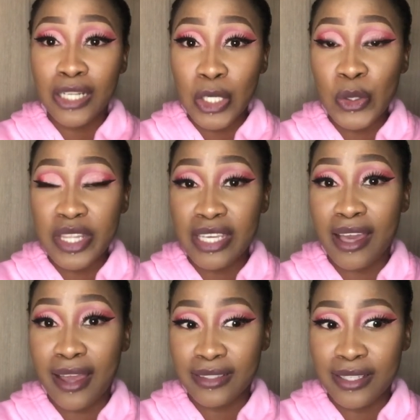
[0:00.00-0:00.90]
clothing
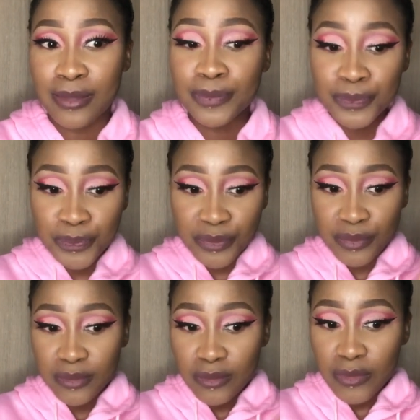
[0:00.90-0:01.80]
item.
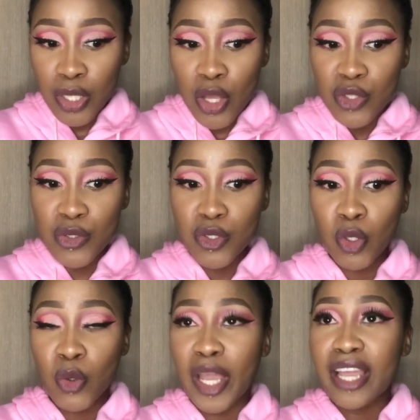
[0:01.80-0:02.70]

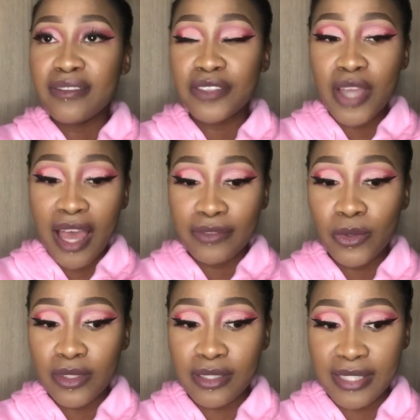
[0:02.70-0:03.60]
So if you have
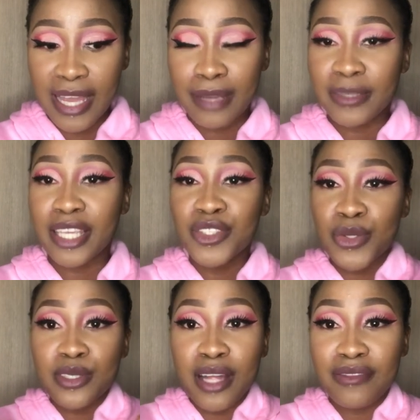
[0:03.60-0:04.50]
all the time, get
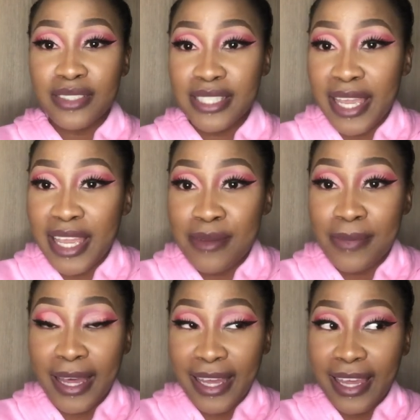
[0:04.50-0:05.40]
yourself a tape.
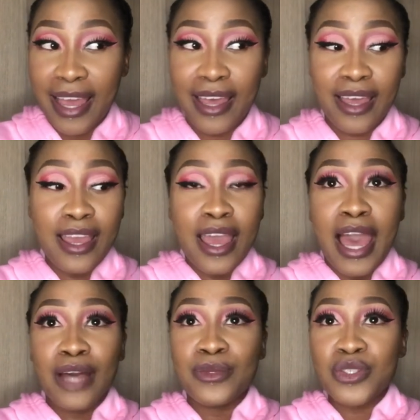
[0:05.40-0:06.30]
I,
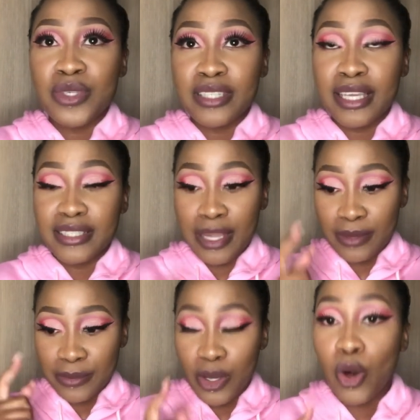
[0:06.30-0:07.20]
I, I was using a tape.
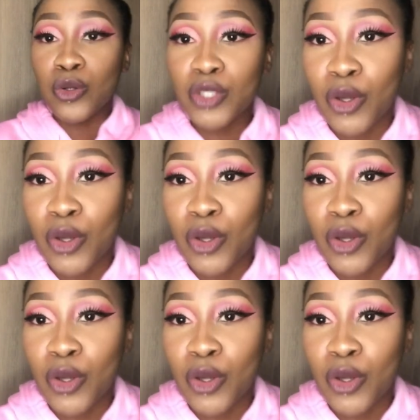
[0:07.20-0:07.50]
Let me, hold